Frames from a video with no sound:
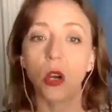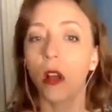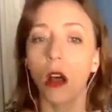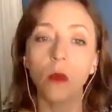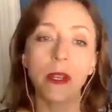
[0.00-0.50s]

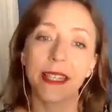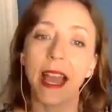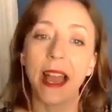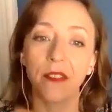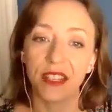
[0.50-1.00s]
We don't
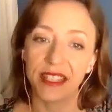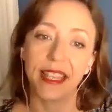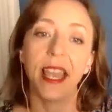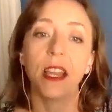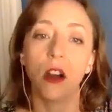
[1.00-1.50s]
always have
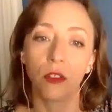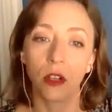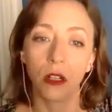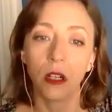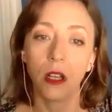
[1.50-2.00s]
a say
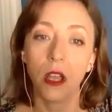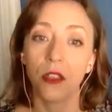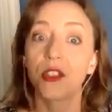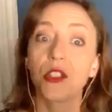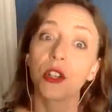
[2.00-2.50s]
over
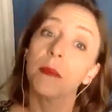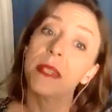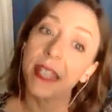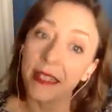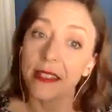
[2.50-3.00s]
the
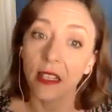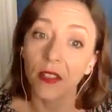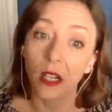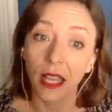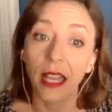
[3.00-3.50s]

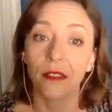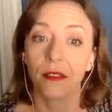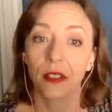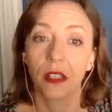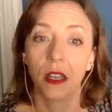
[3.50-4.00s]
circumstances of our
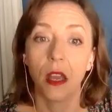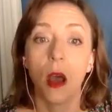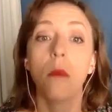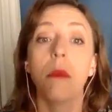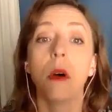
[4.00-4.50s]
life,
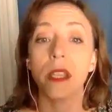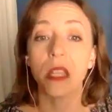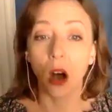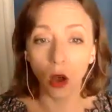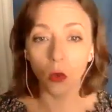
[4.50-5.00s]
but
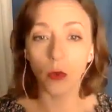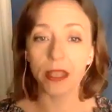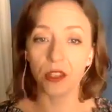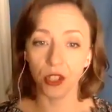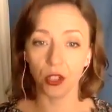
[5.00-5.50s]
we
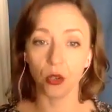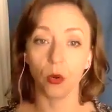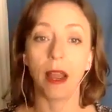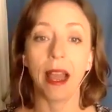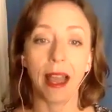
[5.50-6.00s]
always
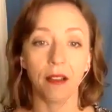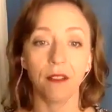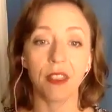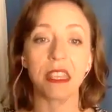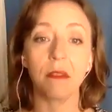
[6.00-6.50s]
do
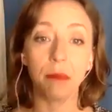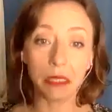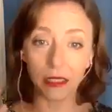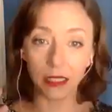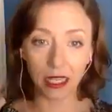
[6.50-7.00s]
have the
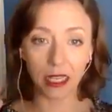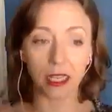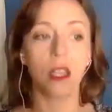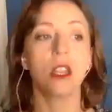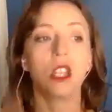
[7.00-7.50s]
ability
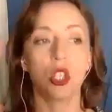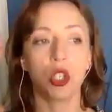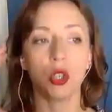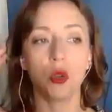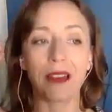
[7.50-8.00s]

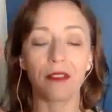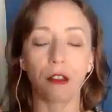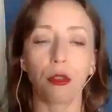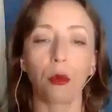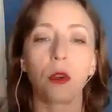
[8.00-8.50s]
to have
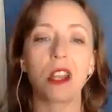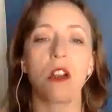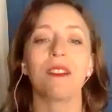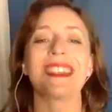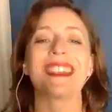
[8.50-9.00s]
authority
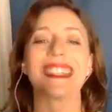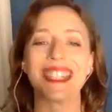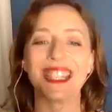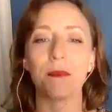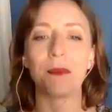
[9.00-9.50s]
over the
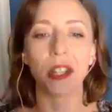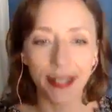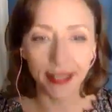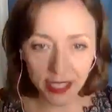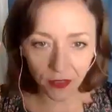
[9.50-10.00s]

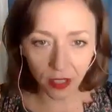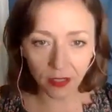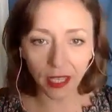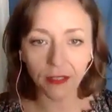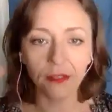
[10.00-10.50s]
experience of our
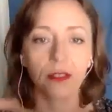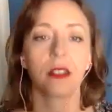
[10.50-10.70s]
life,